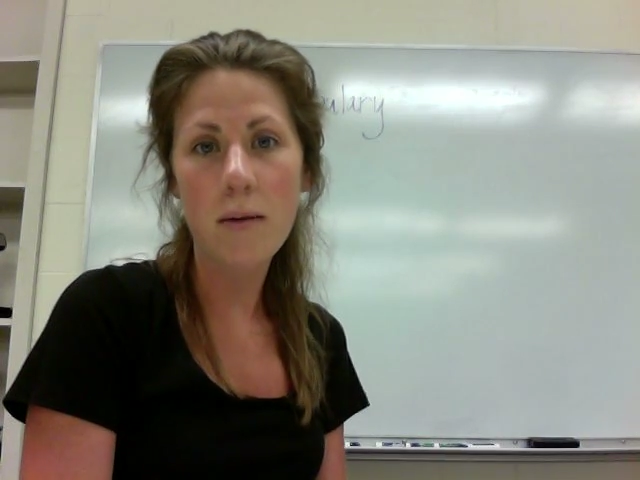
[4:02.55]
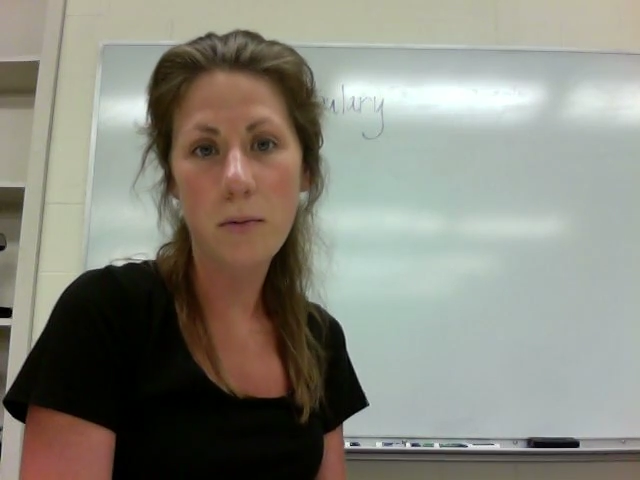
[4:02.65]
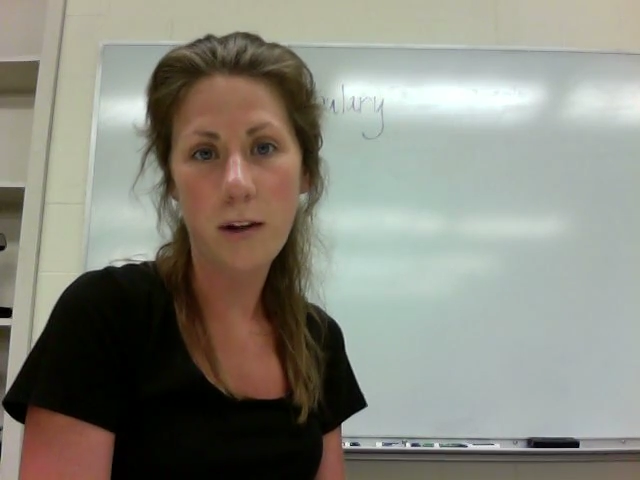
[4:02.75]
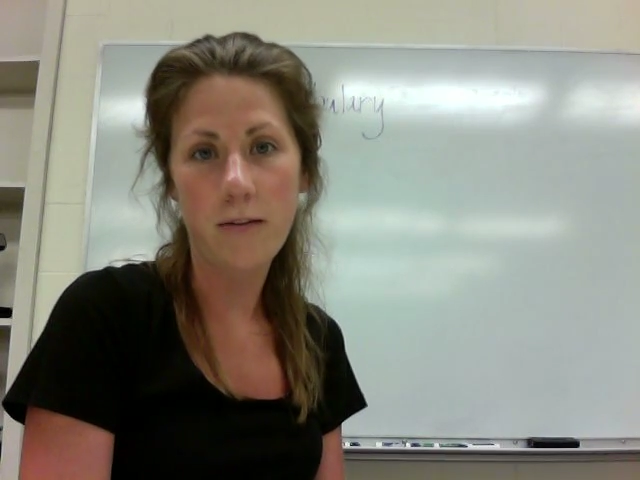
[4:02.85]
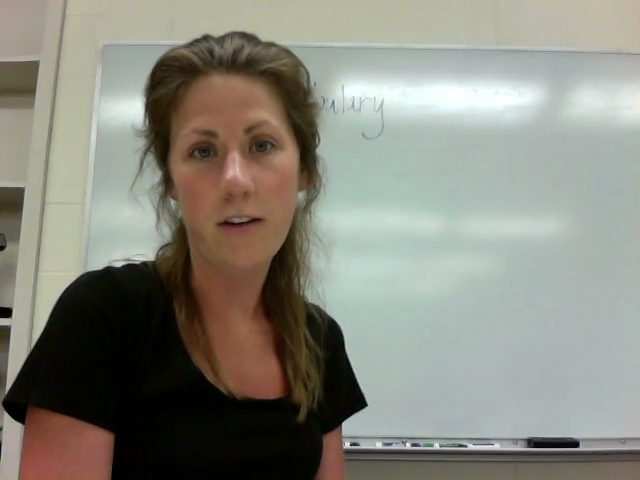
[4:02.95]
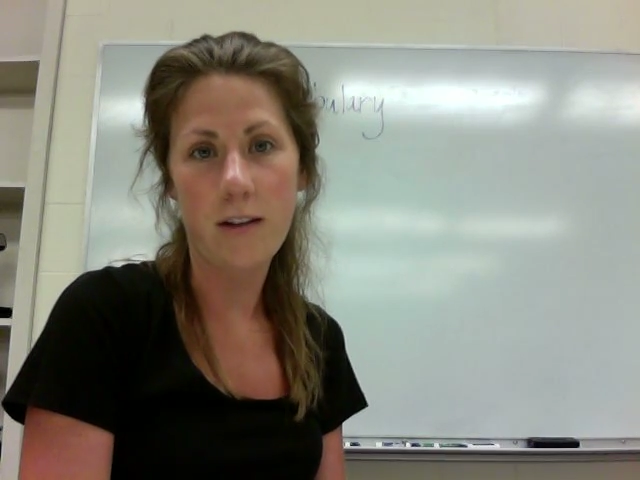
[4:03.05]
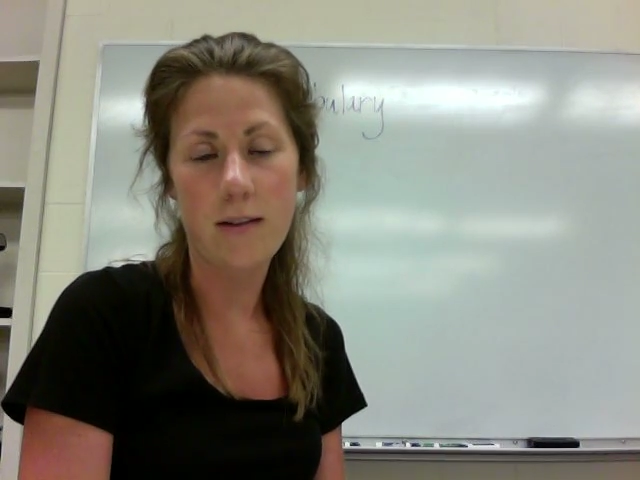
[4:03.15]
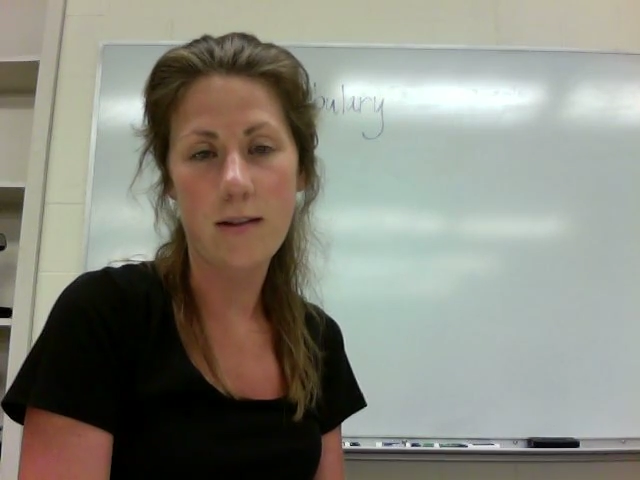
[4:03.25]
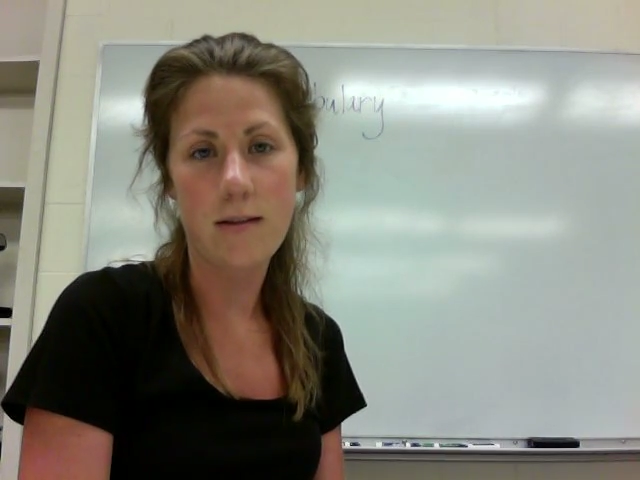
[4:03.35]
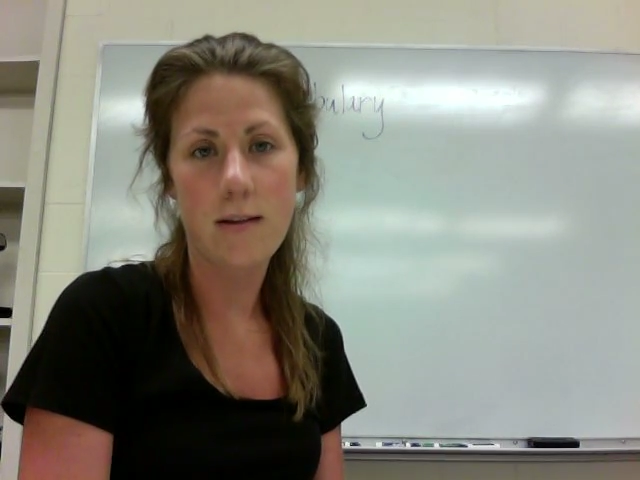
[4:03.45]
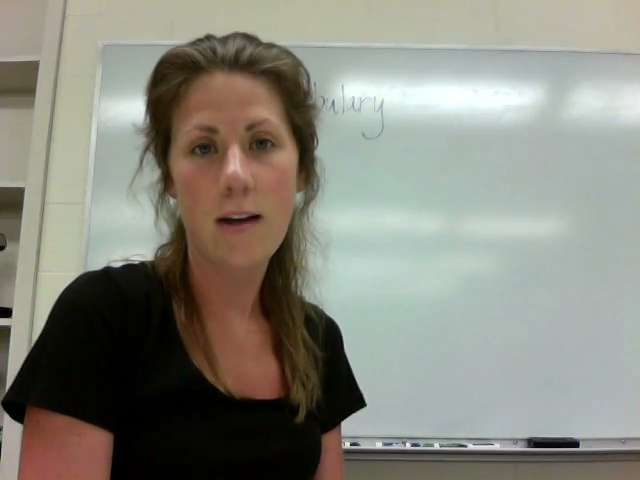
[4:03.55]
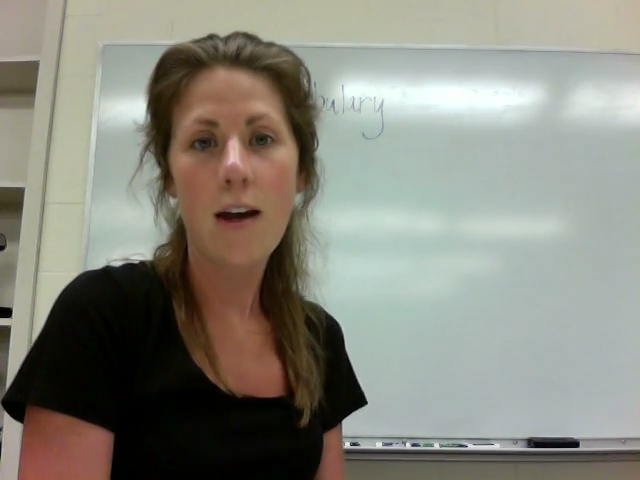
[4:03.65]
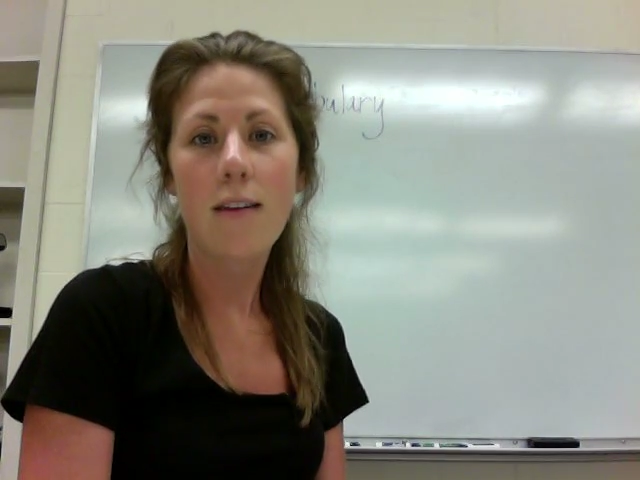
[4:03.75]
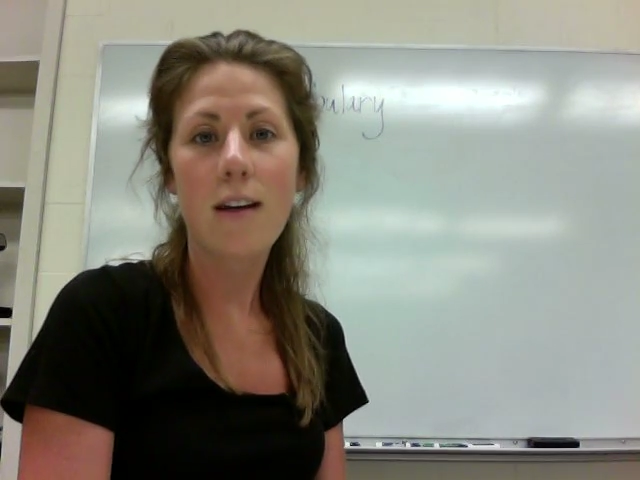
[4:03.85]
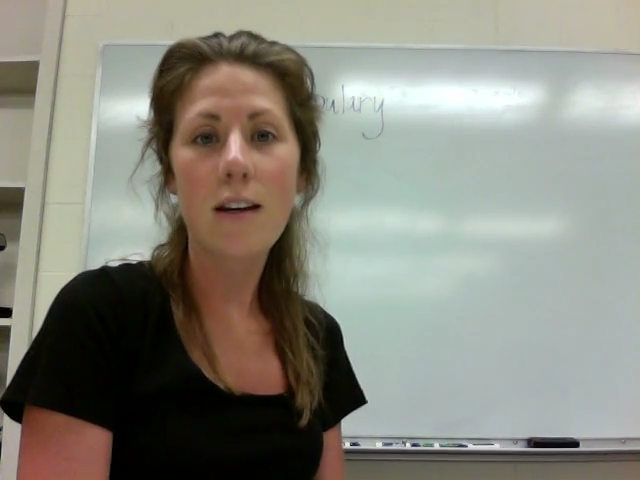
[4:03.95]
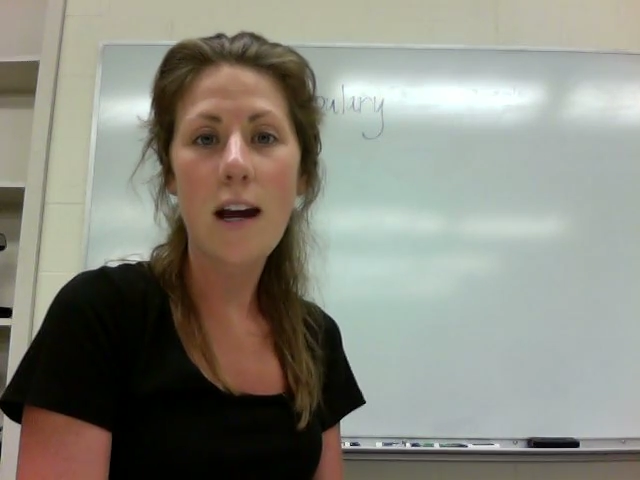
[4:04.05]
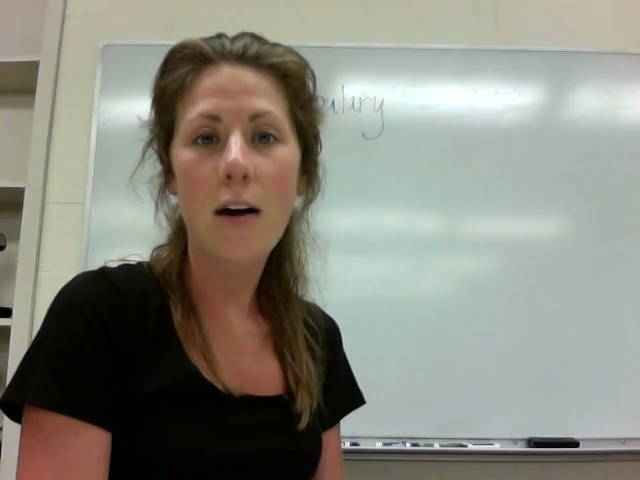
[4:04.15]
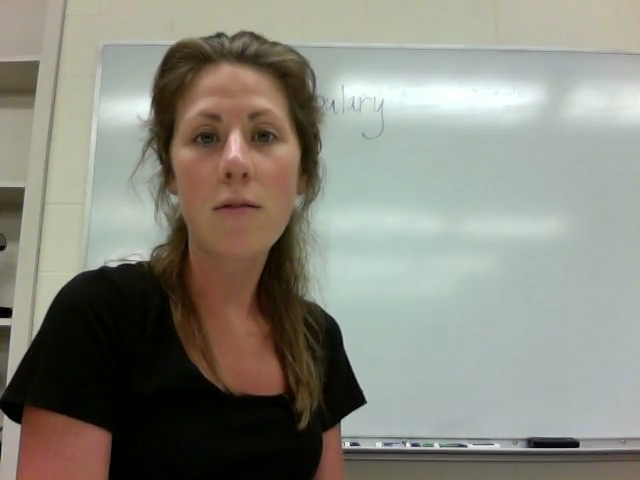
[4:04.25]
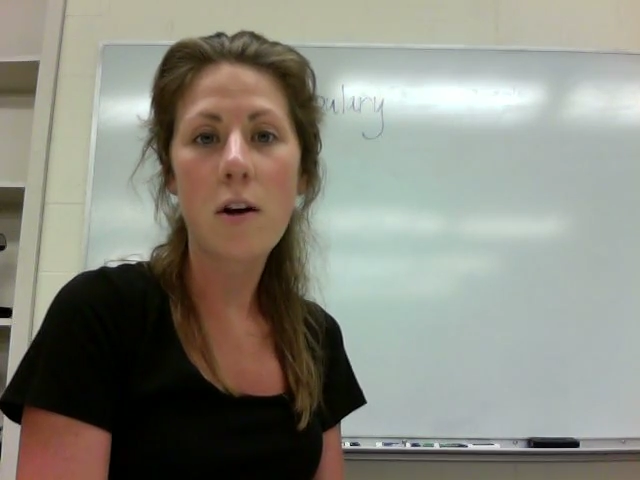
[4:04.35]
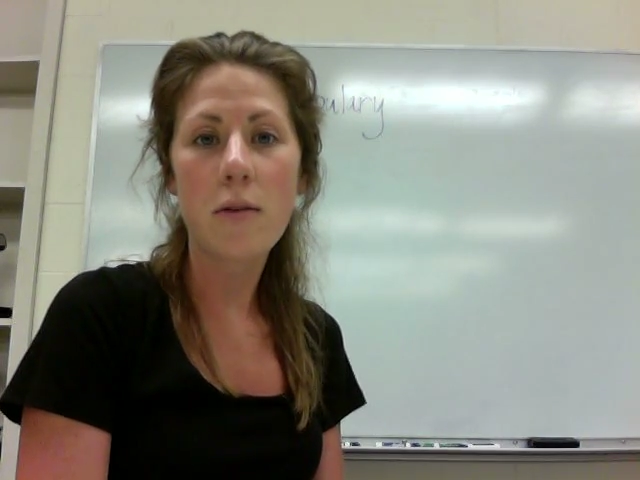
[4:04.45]
prefixes, they
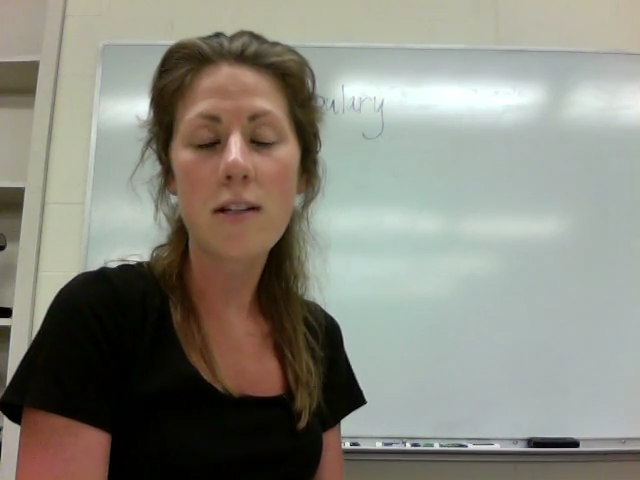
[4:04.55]
now know the